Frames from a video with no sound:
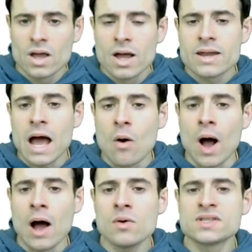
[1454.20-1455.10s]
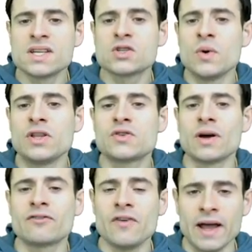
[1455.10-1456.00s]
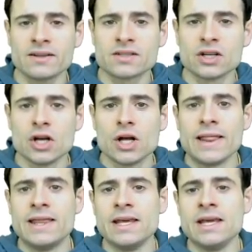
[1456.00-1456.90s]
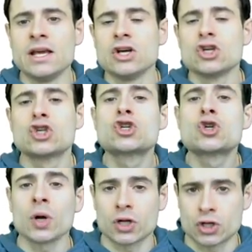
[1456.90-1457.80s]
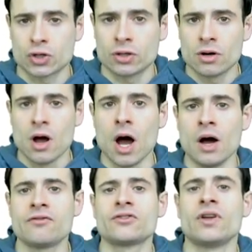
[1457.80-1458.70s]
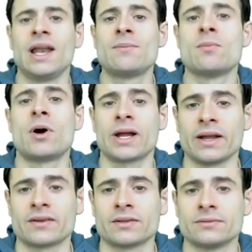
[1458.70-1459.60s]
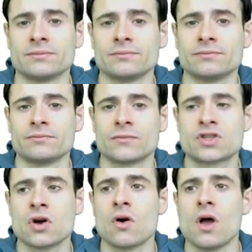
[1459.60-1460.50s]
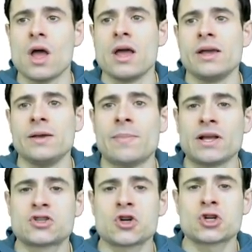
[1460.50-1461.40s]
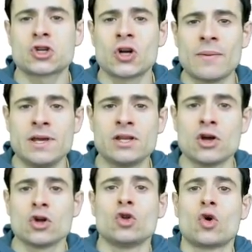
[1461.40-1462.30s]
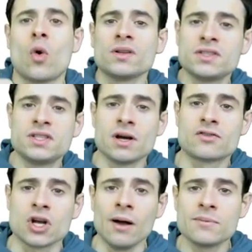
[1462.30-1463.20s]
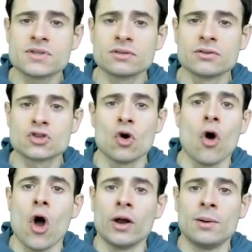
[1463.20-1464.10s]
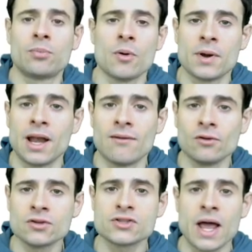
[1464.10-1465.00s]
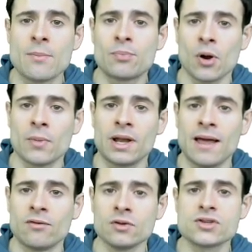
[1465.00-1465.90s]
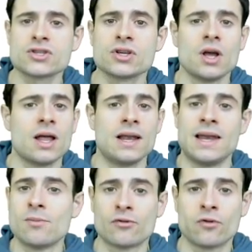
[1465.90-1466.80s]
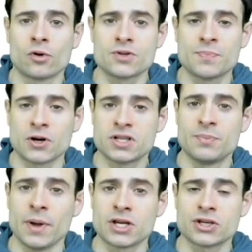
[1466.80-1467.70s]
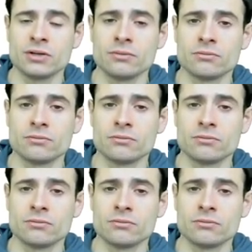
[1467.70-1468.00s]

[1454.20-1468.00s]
Now, how is this going to affect the structure of the labor market? So by structure, I mean the quantity of jobs, so unemployment levels, employment levels, labor force participation,